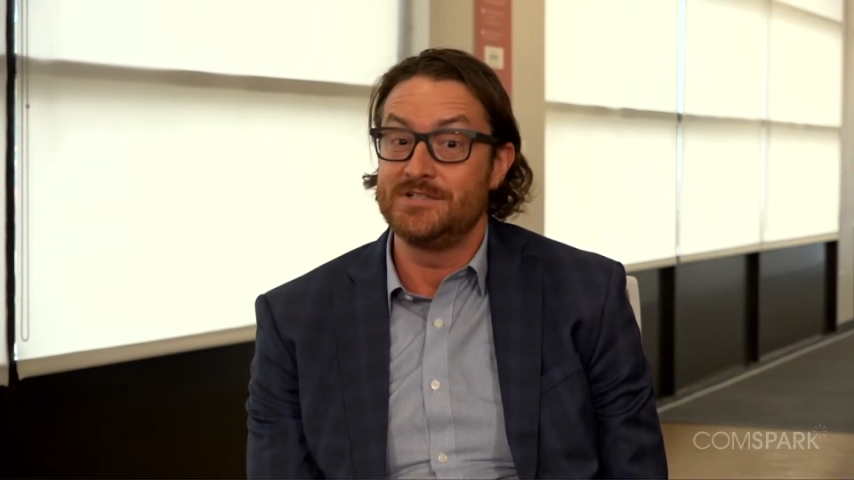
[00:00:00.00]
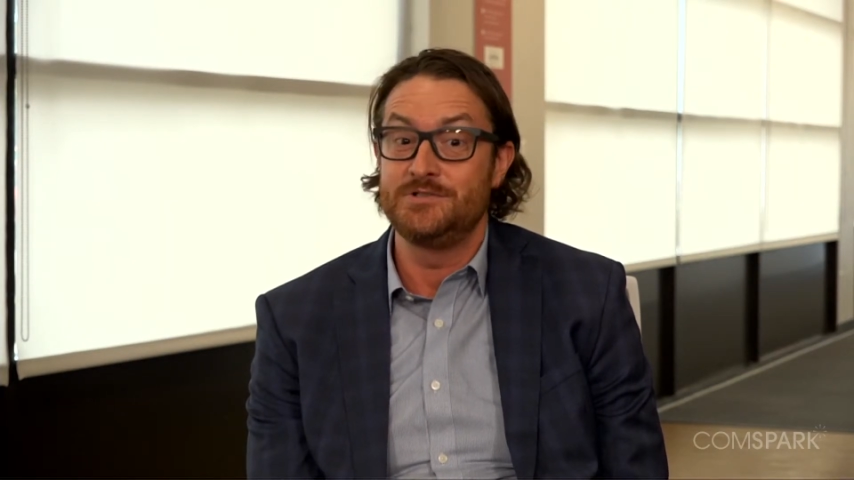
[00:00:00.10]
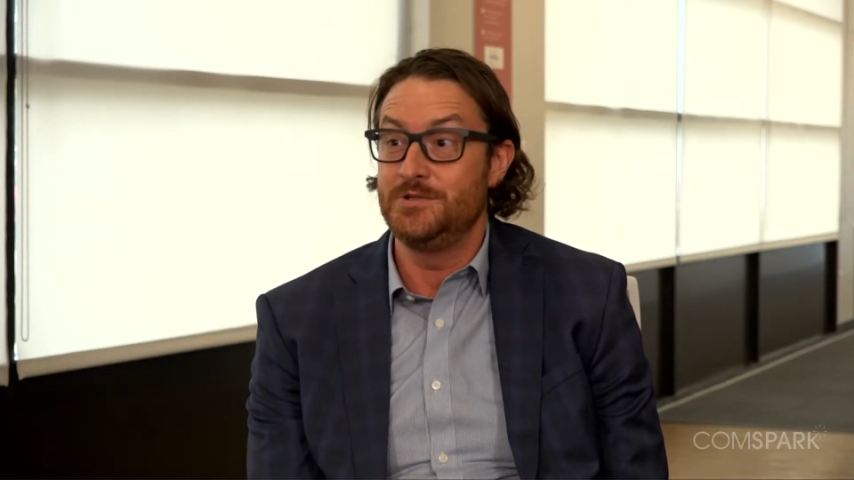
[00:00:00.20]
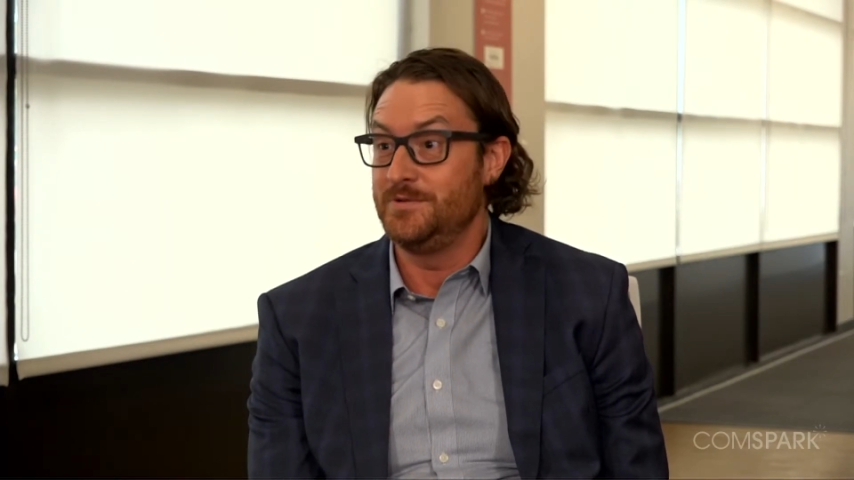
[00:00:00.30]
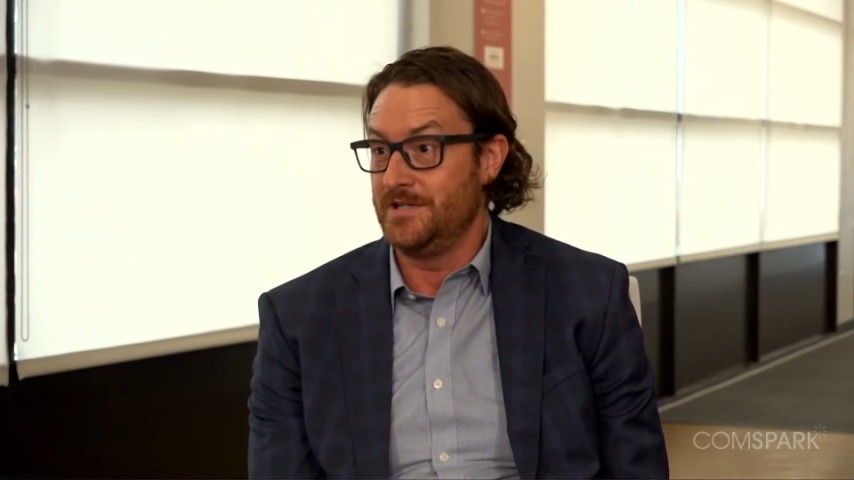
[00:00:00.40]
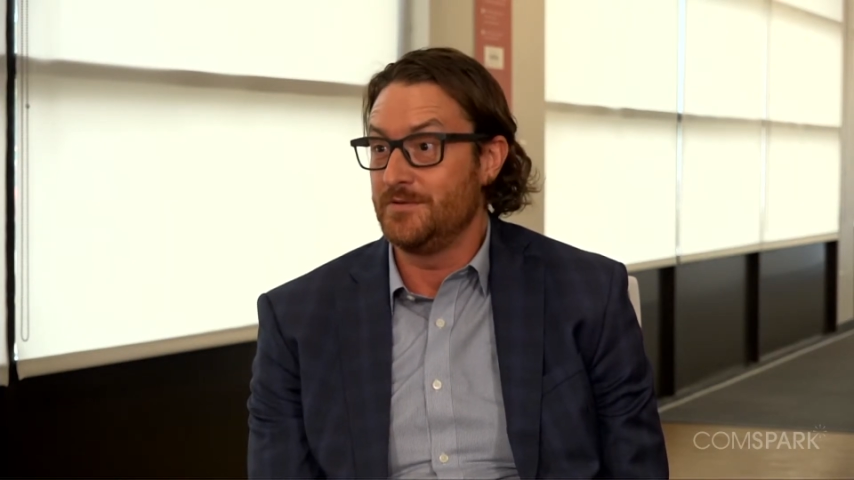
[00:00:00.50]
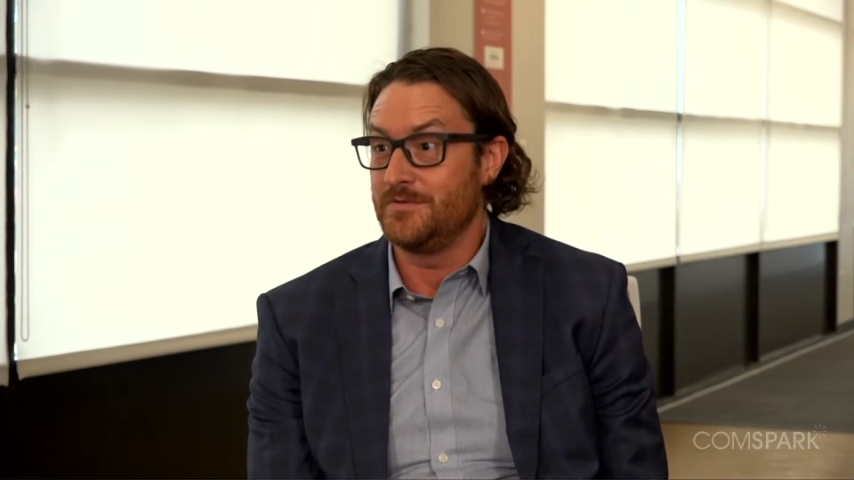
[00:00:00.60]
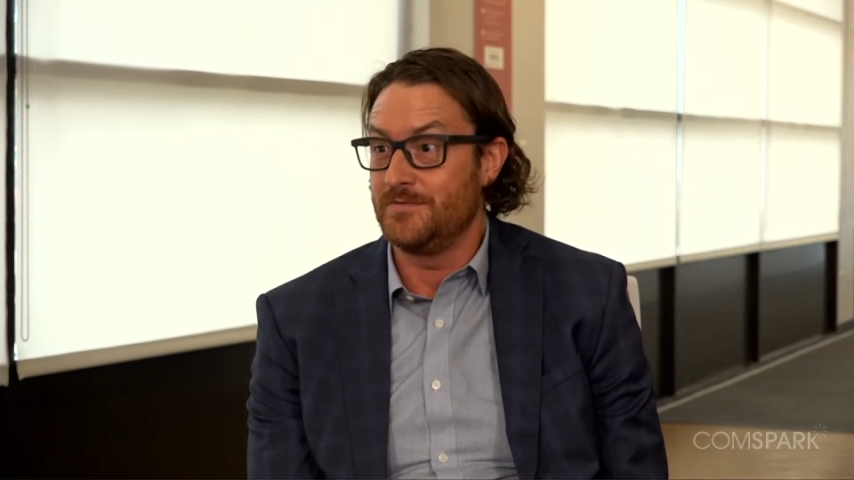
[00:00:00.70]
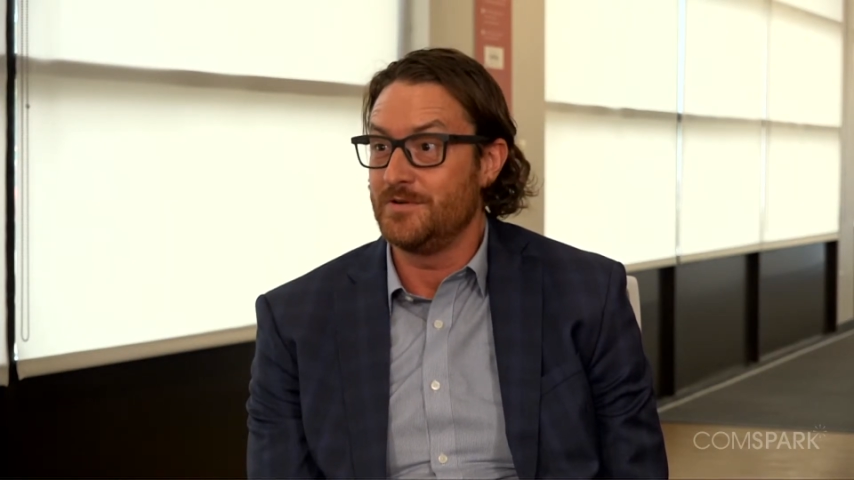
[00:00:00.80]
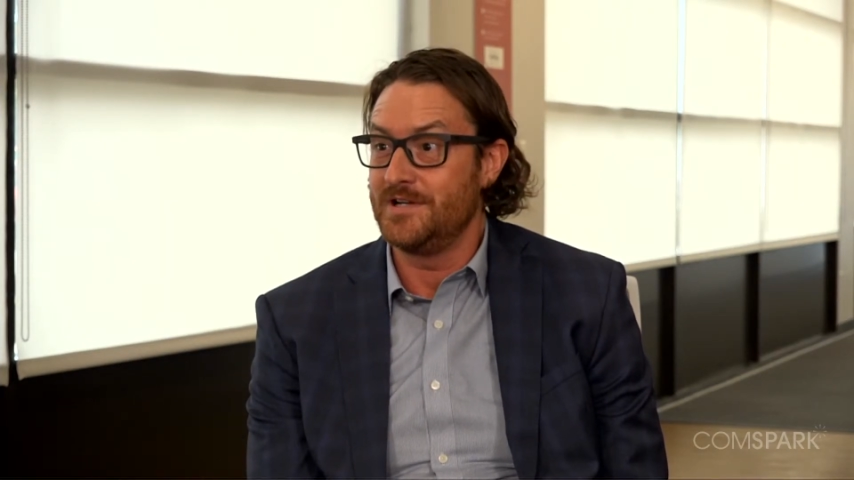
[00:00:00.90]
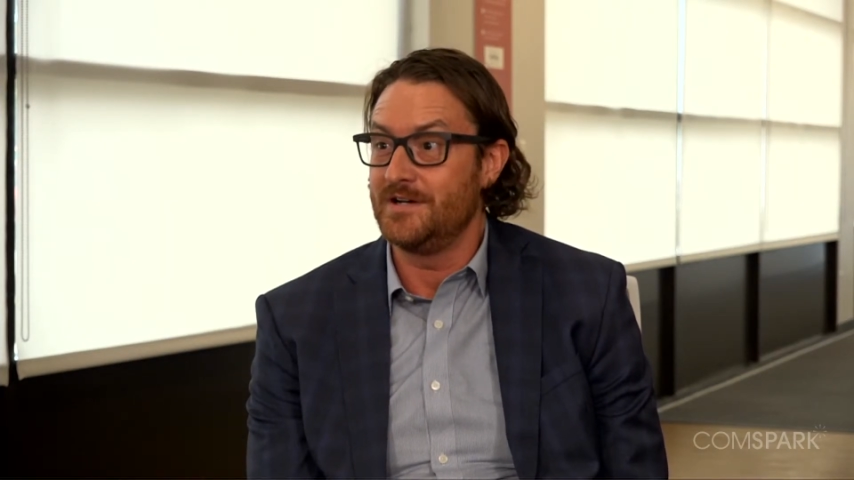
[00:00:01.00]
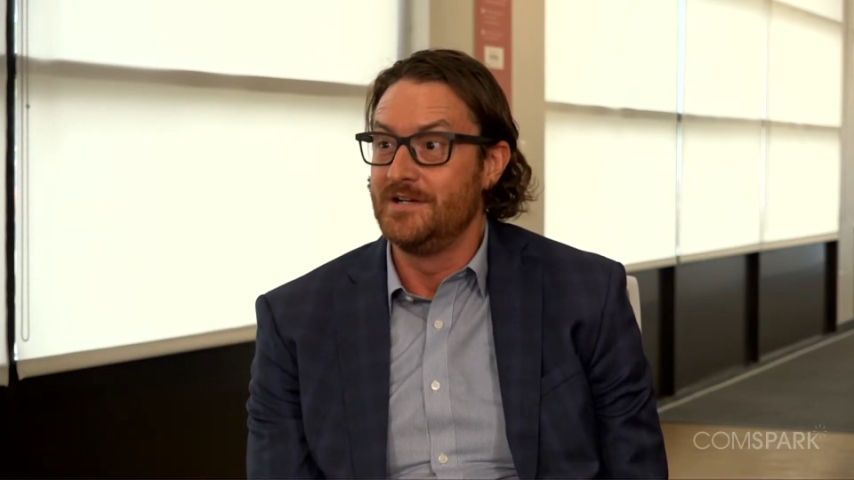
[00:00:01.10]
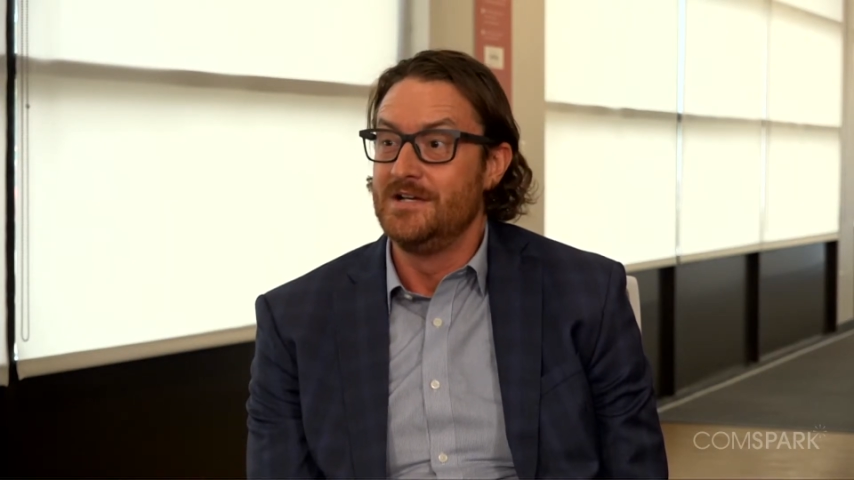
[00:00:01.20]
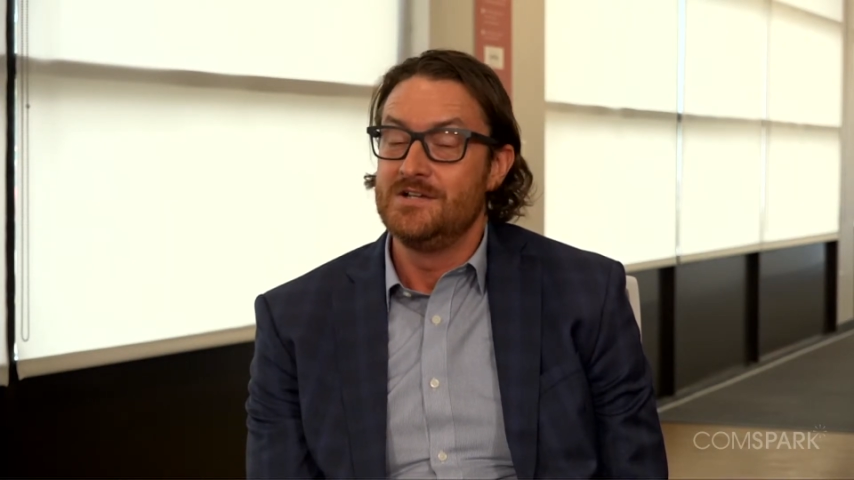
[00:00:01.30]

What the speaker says: 2-year or 4-year.